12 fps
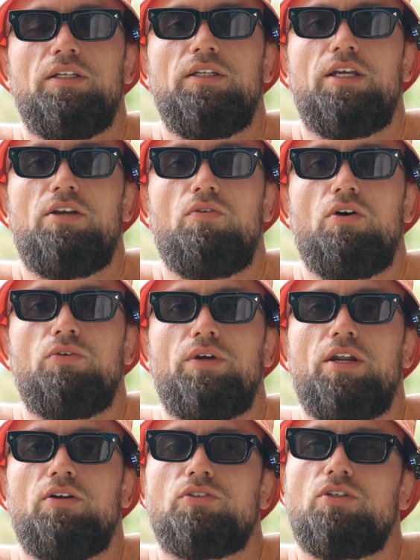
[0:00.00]
Nikki Rod will
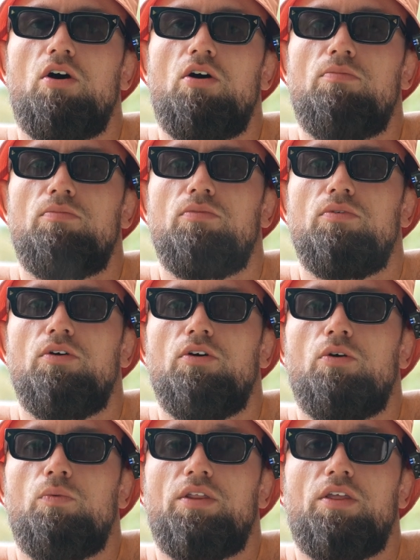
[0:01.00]
get on top,
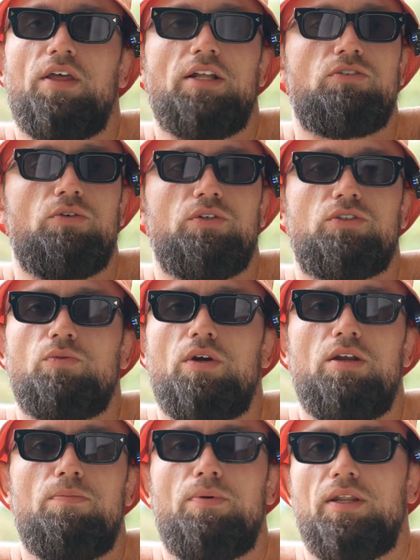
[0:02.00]
whether that's through a
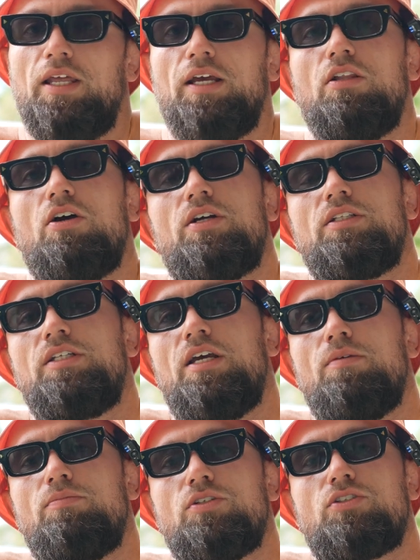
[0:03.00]
sweep, a leg lock
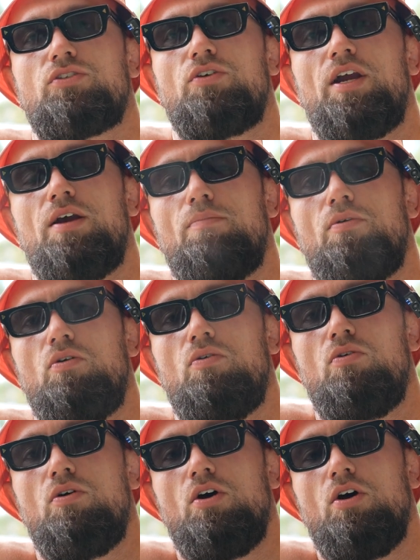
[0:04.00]
attempt, a
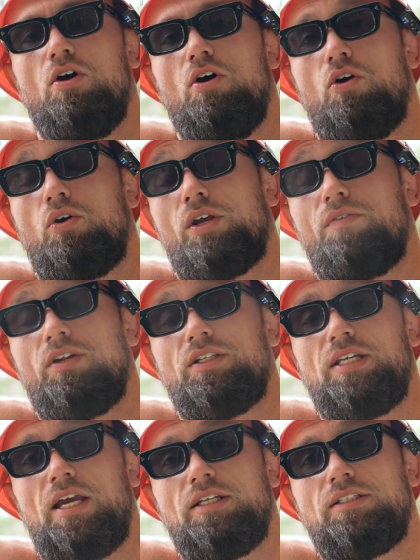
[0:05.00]
scramble, or even a
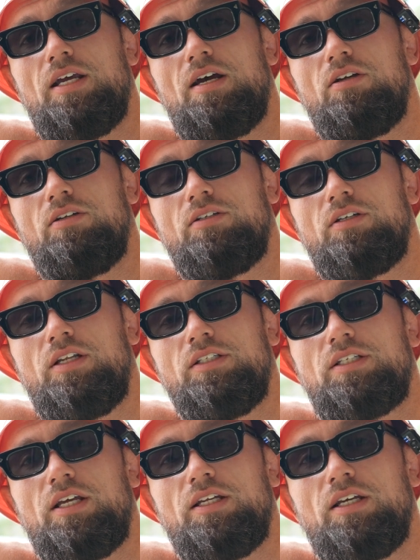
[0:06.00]
takedown, and
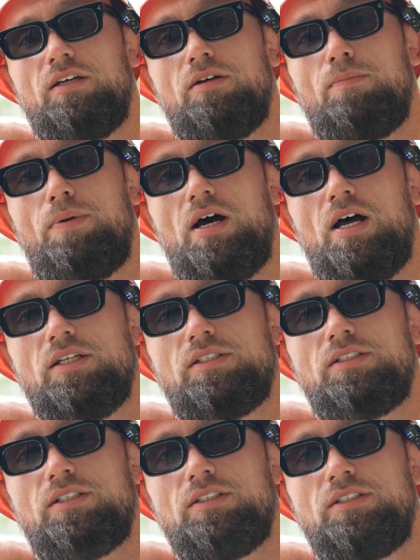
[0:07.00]
he's going to
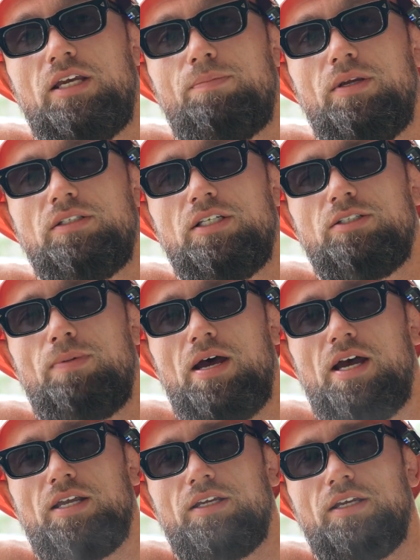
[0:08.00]
pass, take Pixley's
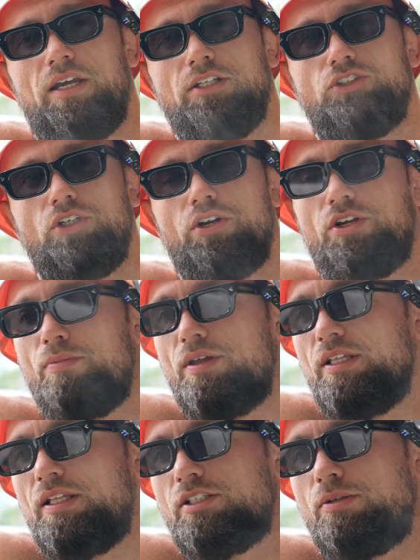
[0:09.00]
back, and choke him. I
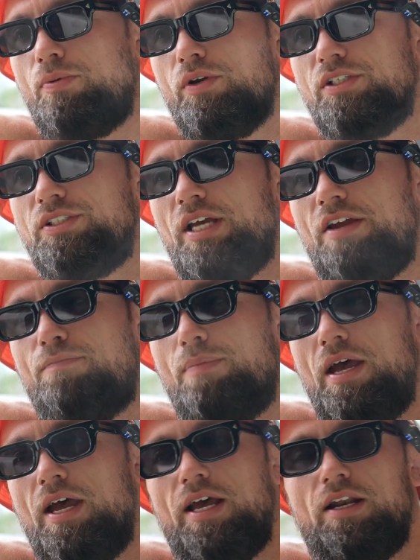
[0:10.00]
think that's a pretty safe
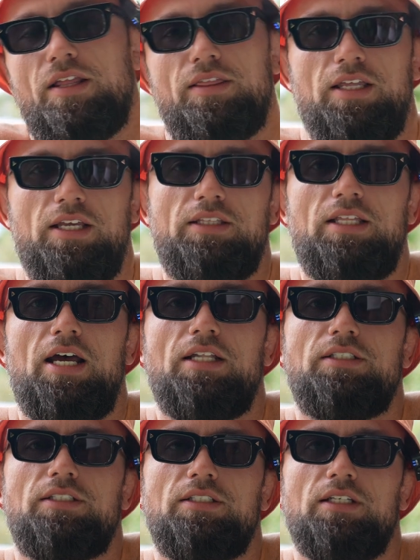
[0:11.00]
bet, and I think
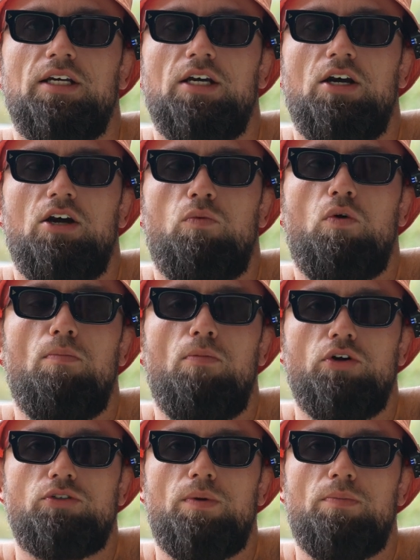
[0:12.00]
that's what
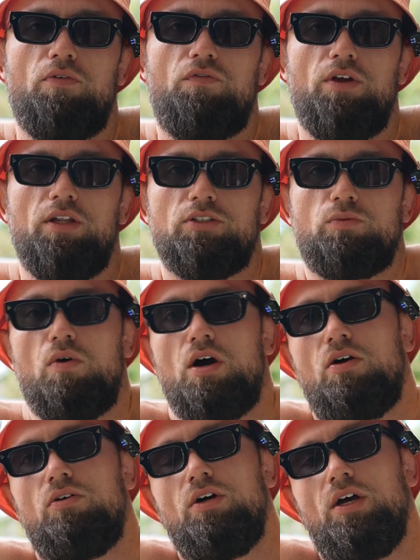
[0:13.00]
most people feel as well.